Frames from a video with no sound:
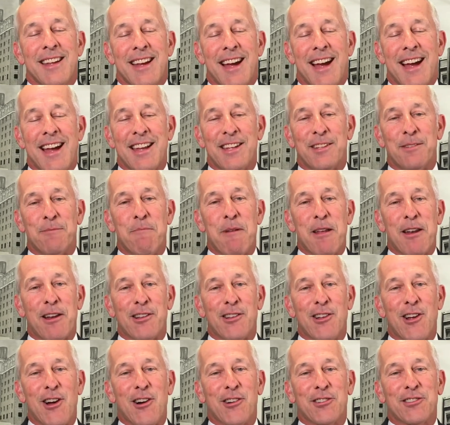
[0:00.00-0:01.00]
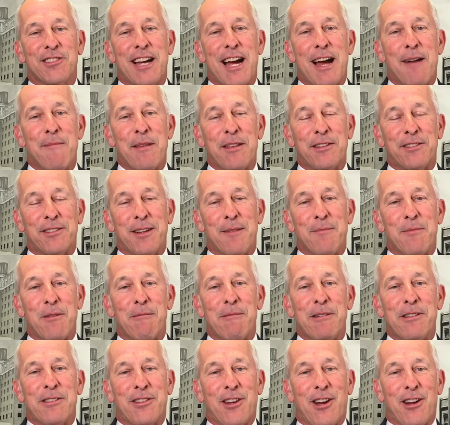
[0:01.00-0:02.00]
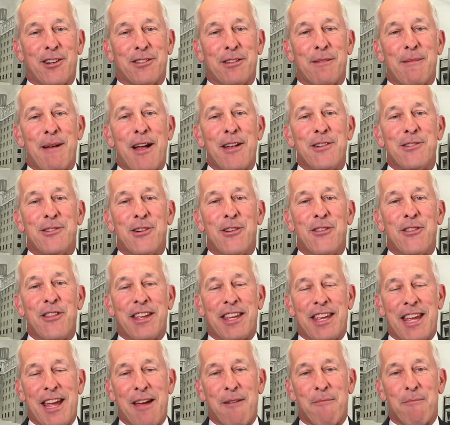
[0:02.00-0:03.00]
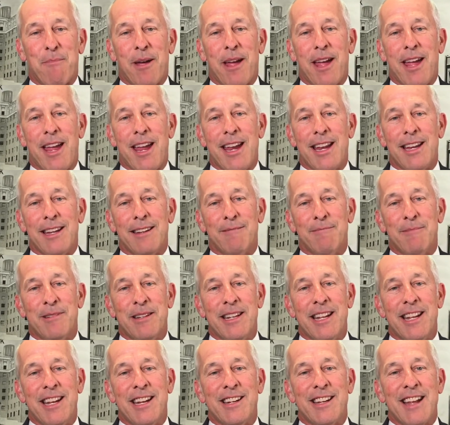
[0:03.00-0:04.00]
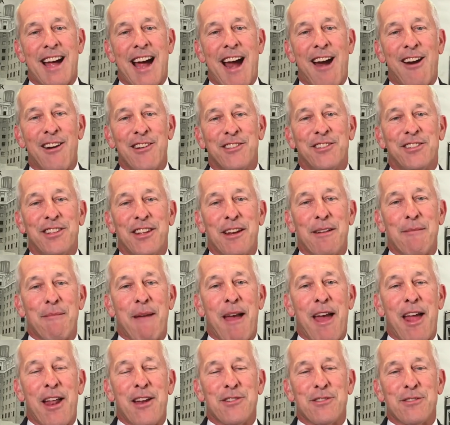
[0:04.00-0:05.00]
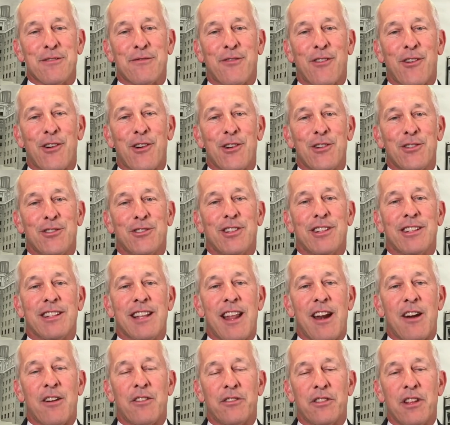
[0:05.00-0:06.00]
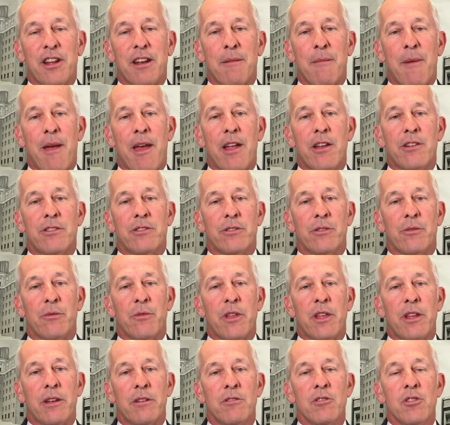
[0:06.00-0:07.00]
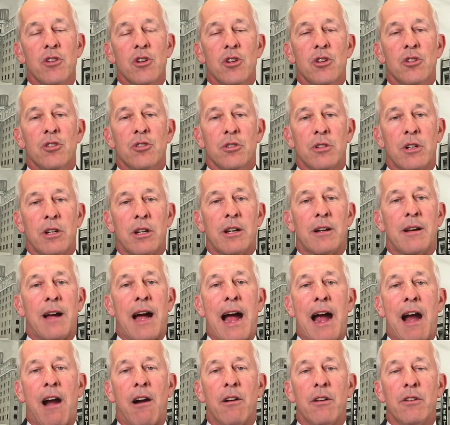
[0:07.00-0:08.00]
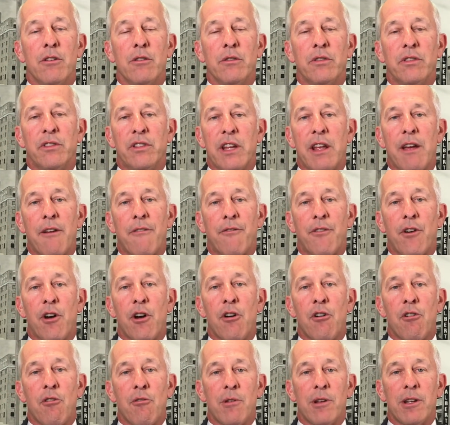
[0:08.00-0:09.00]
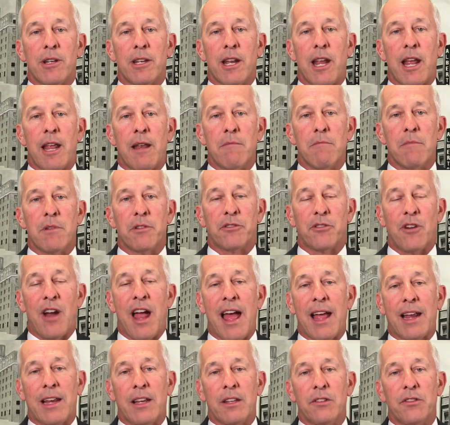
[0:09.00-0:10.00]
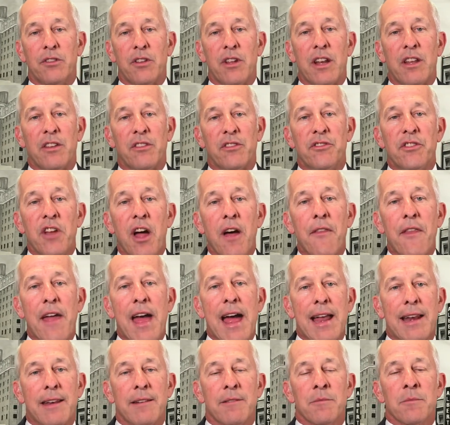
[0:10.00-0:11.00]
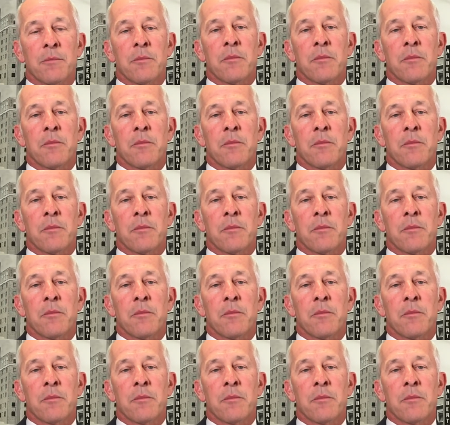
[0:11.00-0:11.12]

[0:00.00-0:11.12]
It's been a long time. That's something we talked about during the campaign, and we needed to hire a city manager first and let our city manager then hire a new CFO, and Mr. Atkinson has done that.